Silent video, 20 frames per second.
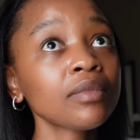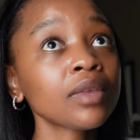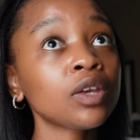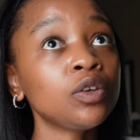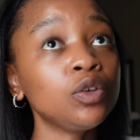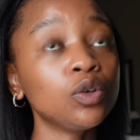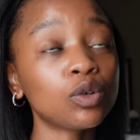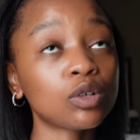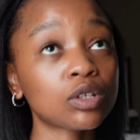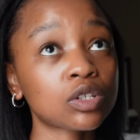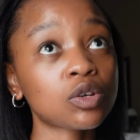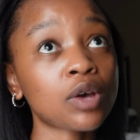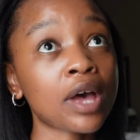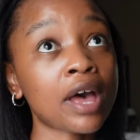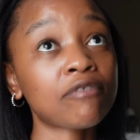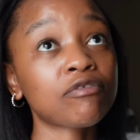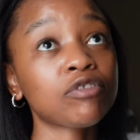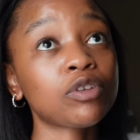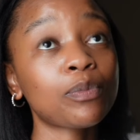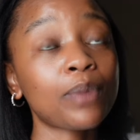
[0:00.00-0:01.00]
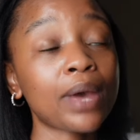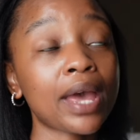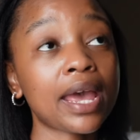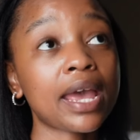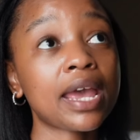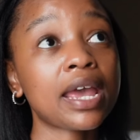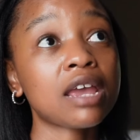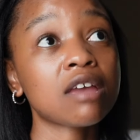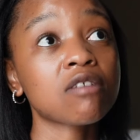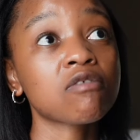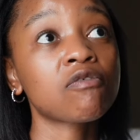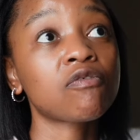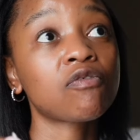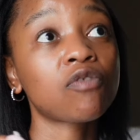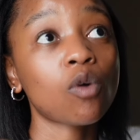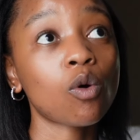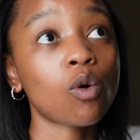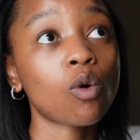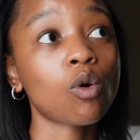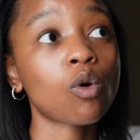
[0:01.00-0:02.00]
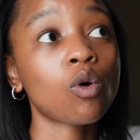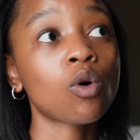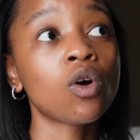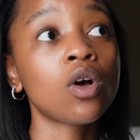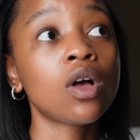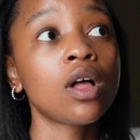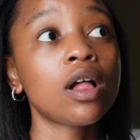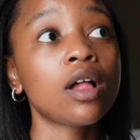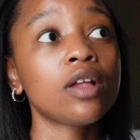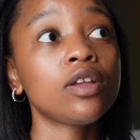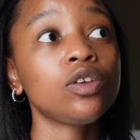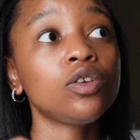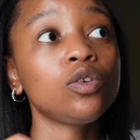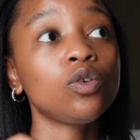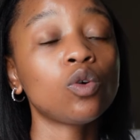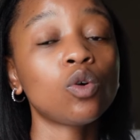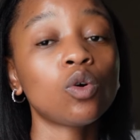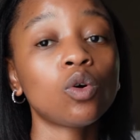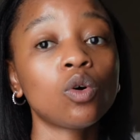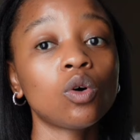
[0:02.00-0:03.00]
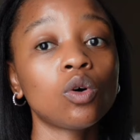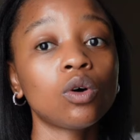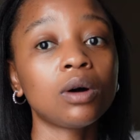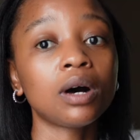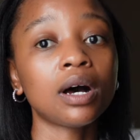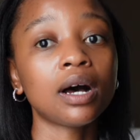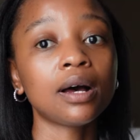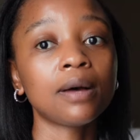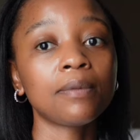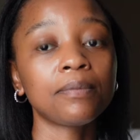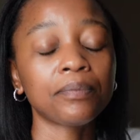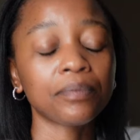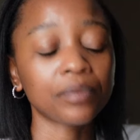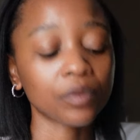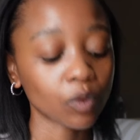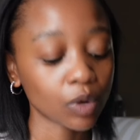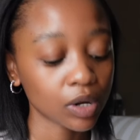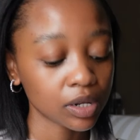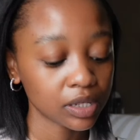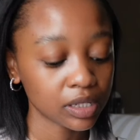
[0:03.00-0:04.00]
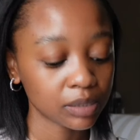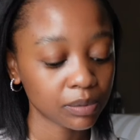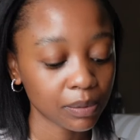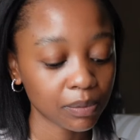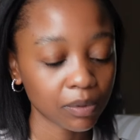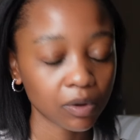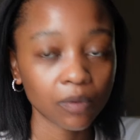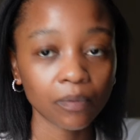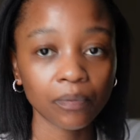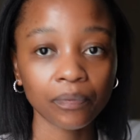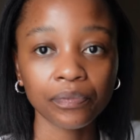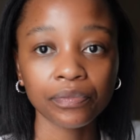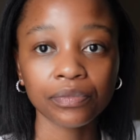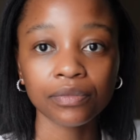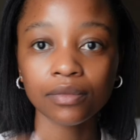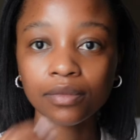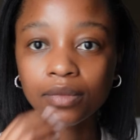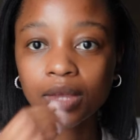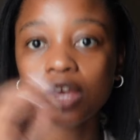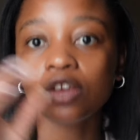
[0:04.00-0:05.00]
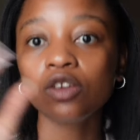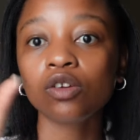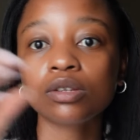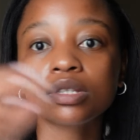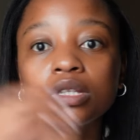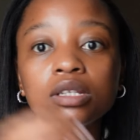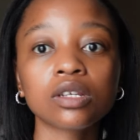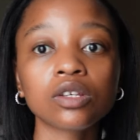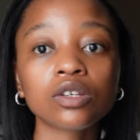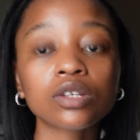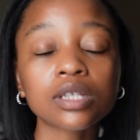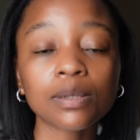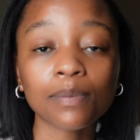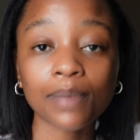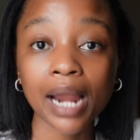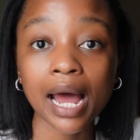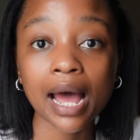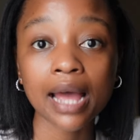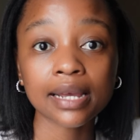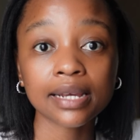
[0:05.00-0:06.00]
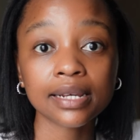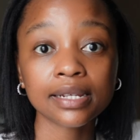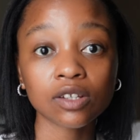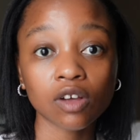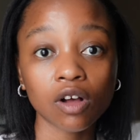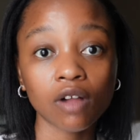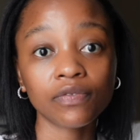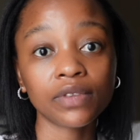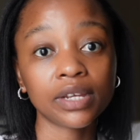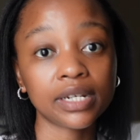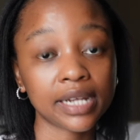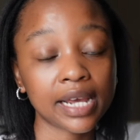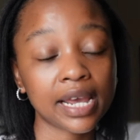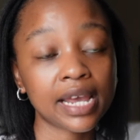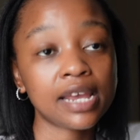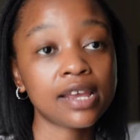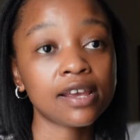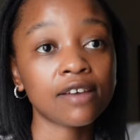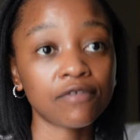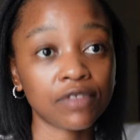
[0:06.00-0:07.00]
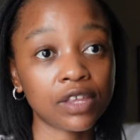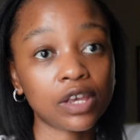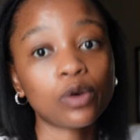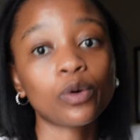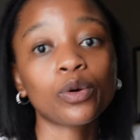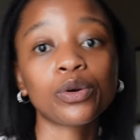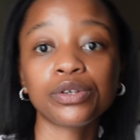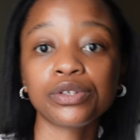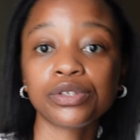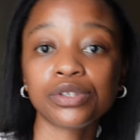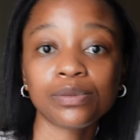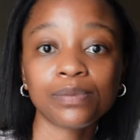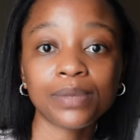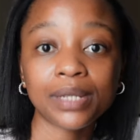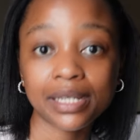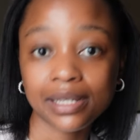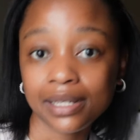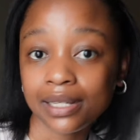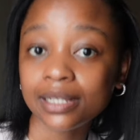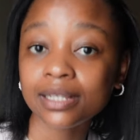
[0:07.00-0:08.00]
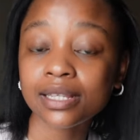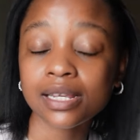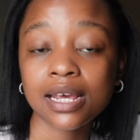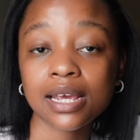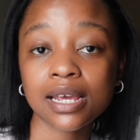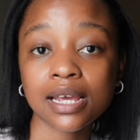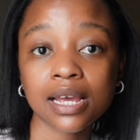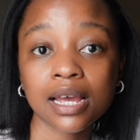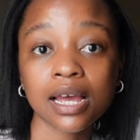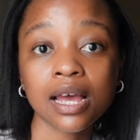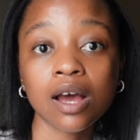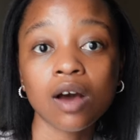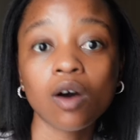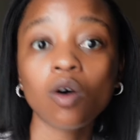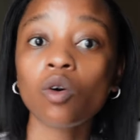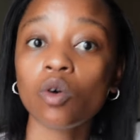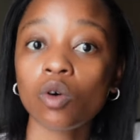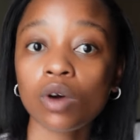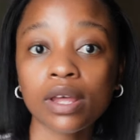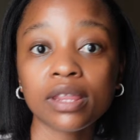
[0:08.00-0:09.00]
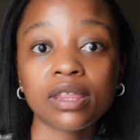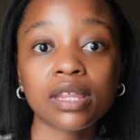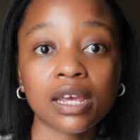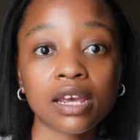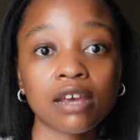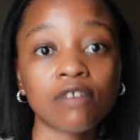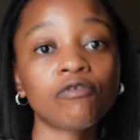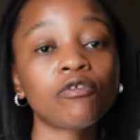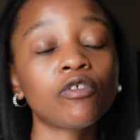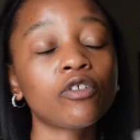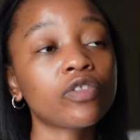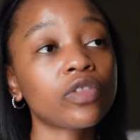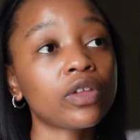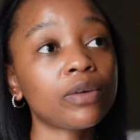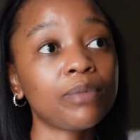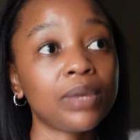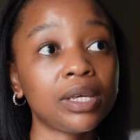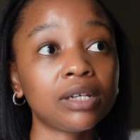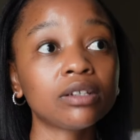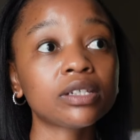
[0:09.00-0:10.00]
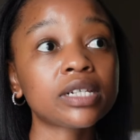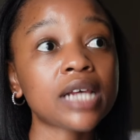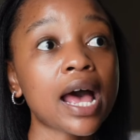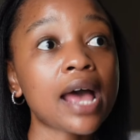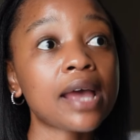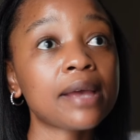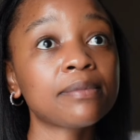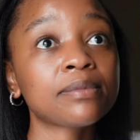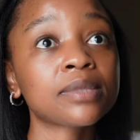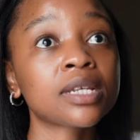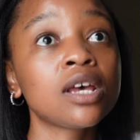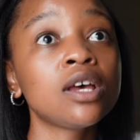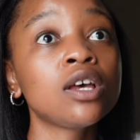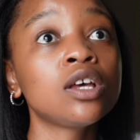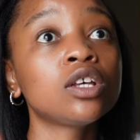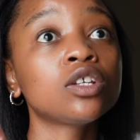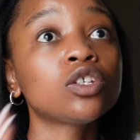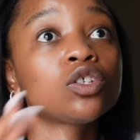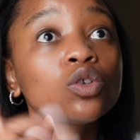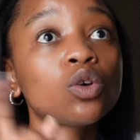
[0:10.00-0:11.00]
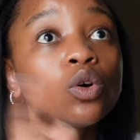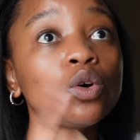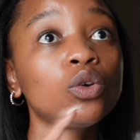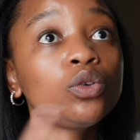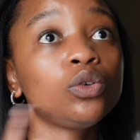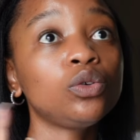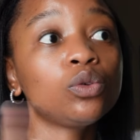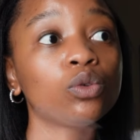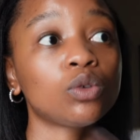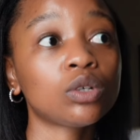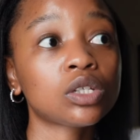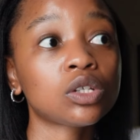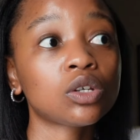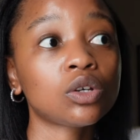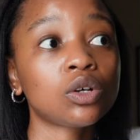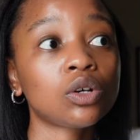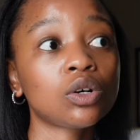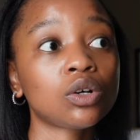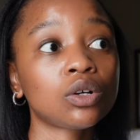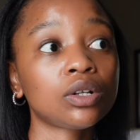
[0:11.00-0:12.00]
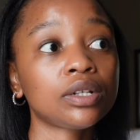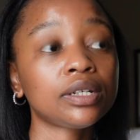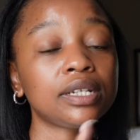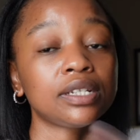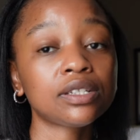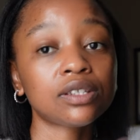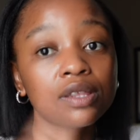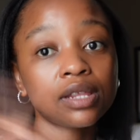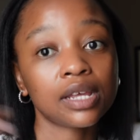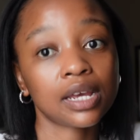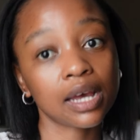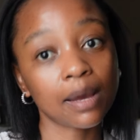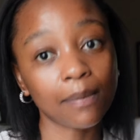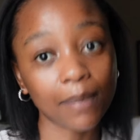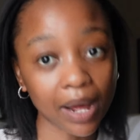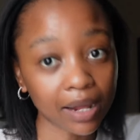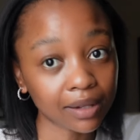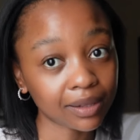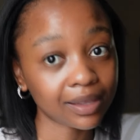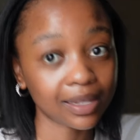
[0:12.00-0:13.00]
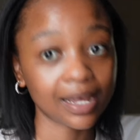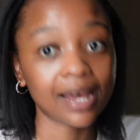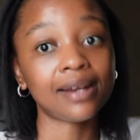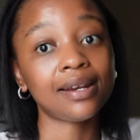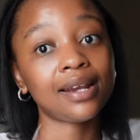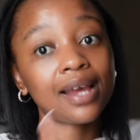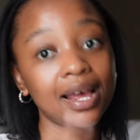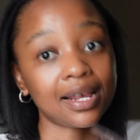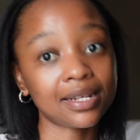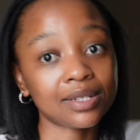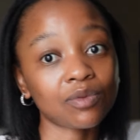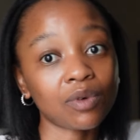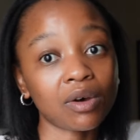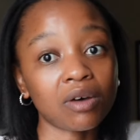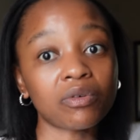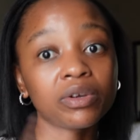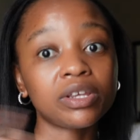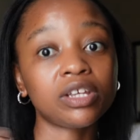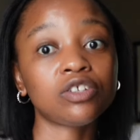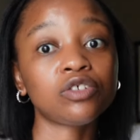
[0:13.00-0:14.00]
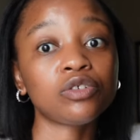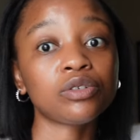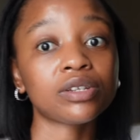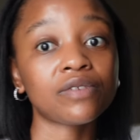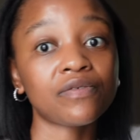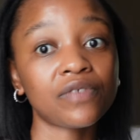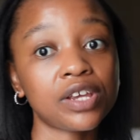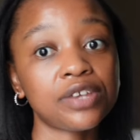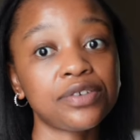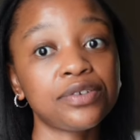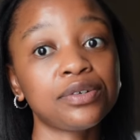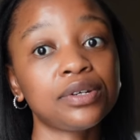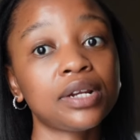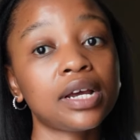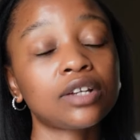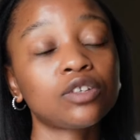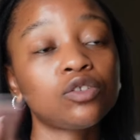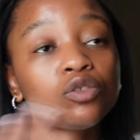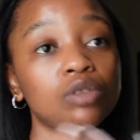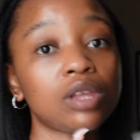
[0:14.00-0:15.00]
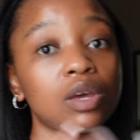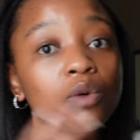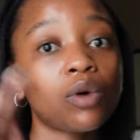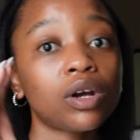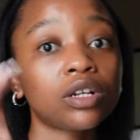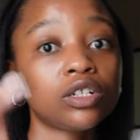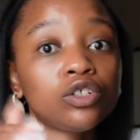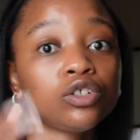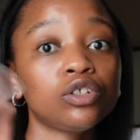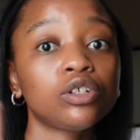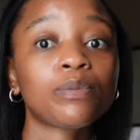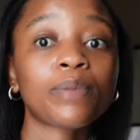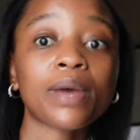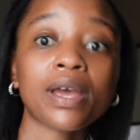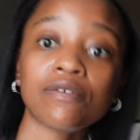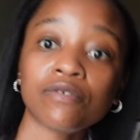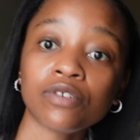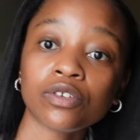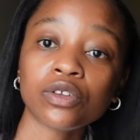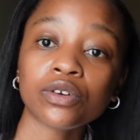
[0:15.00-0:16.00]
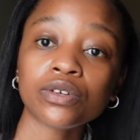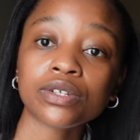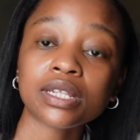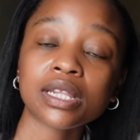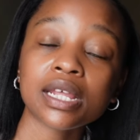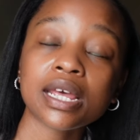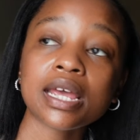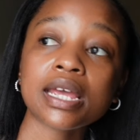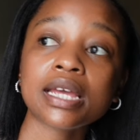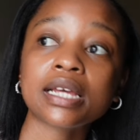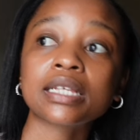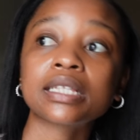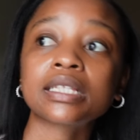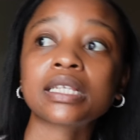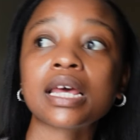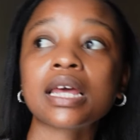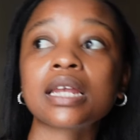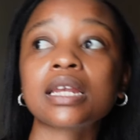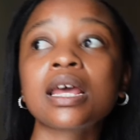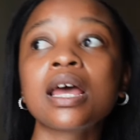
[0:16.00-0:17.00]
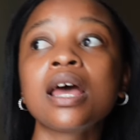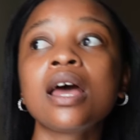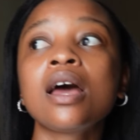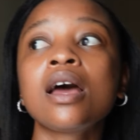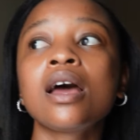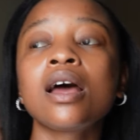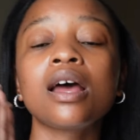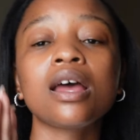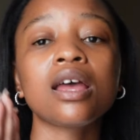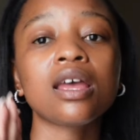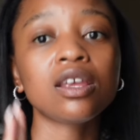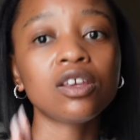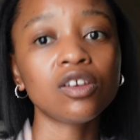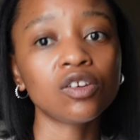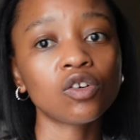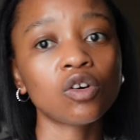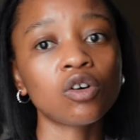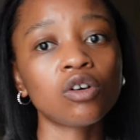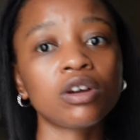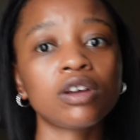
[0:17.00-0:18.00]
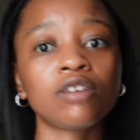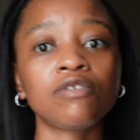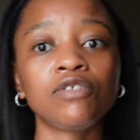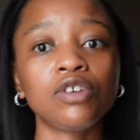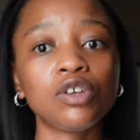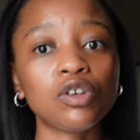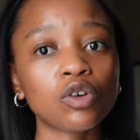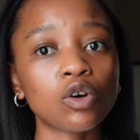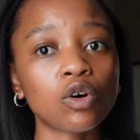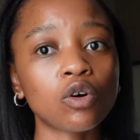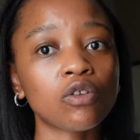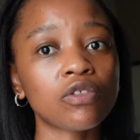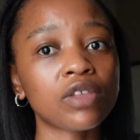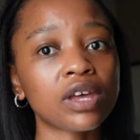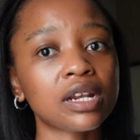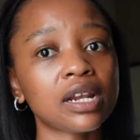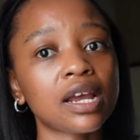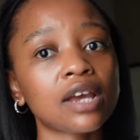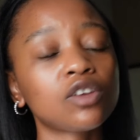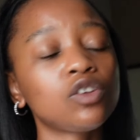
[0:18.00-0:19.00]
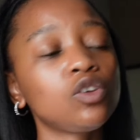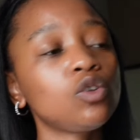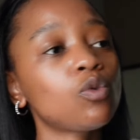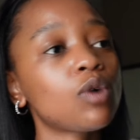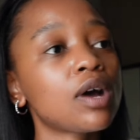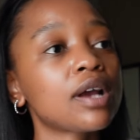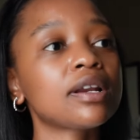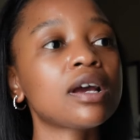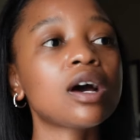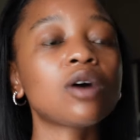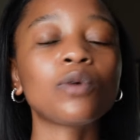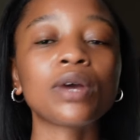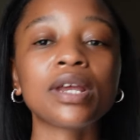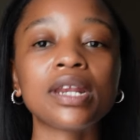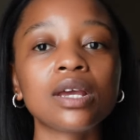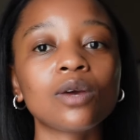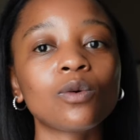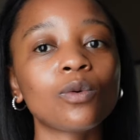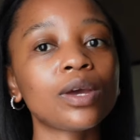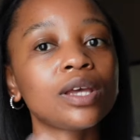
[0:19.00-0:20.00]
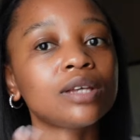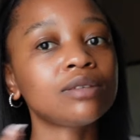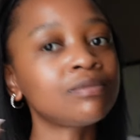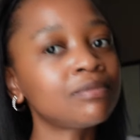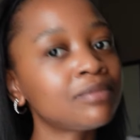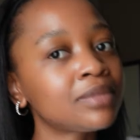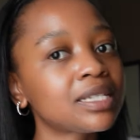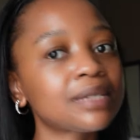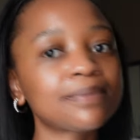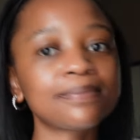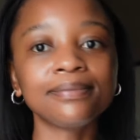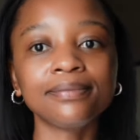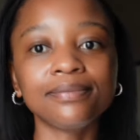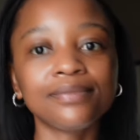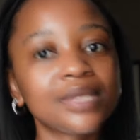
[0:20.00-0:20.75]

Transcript: You also have to pay for your what are these people, your suppliers on the day if they're going to be eating or there for the meal times. So you also need to think about that as well when you choose a venue. Like, do they want you to pay for those things? And if you know that like you want a wedding where it's